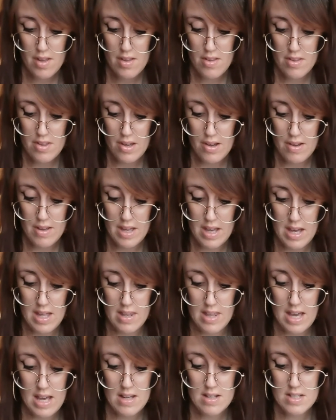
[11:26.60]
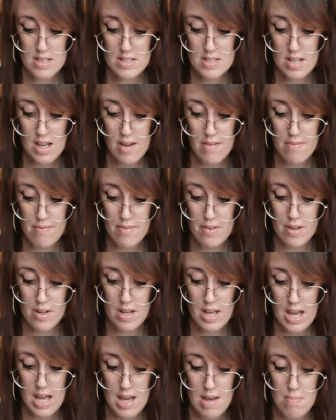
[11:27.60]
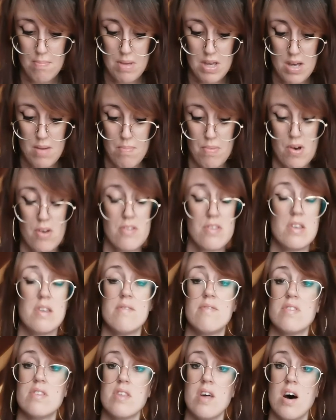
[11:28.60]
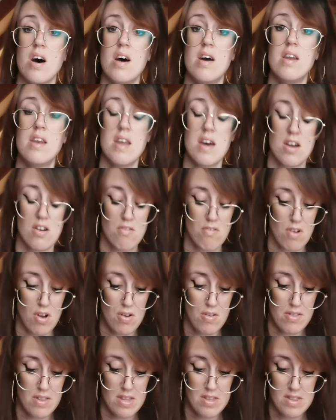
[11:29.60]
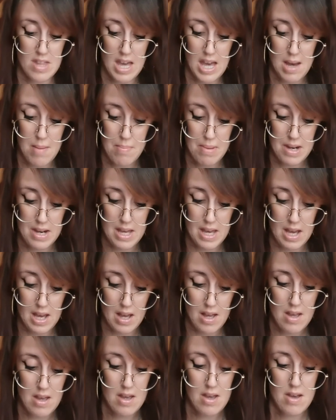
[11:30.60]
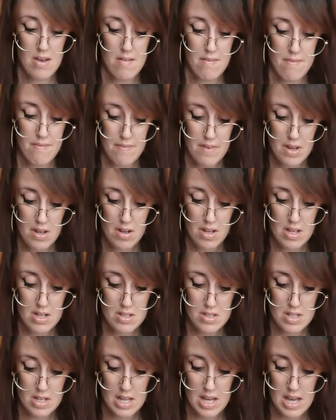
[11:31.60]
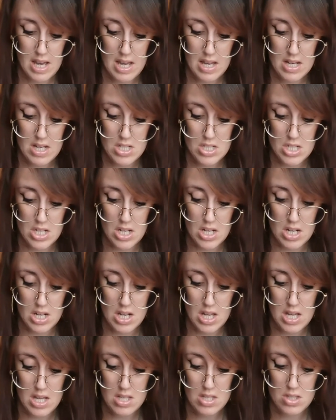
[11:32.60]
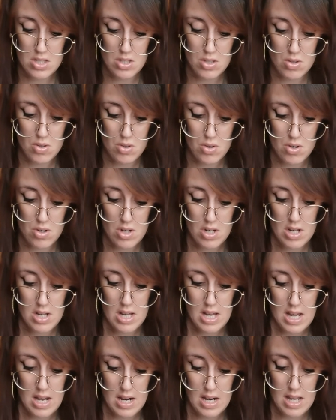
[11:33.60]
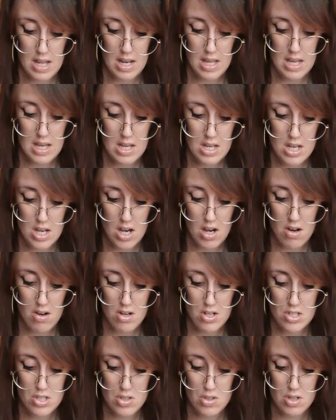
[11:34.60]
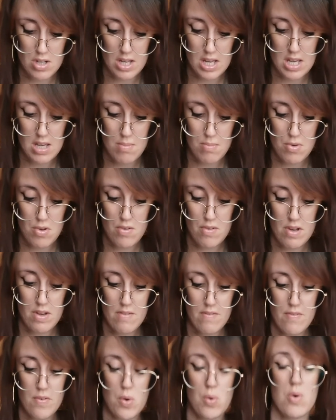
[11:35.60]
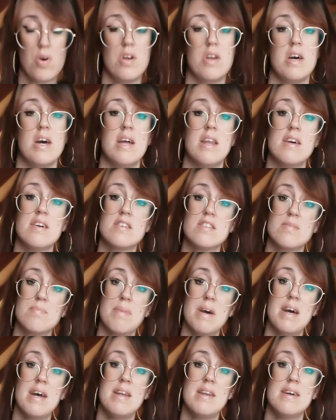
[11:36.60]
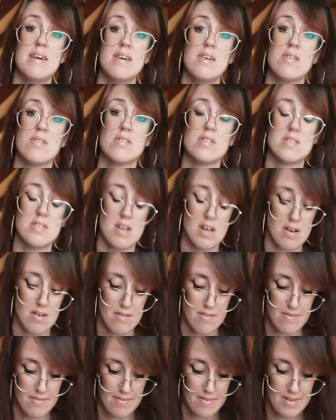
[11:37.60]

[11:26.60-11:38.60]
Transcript: So yeah, that discomfort can be a positive sign that growth is happening. Feel into that energy and let it encourage you to keep moving forward and expanding yourself.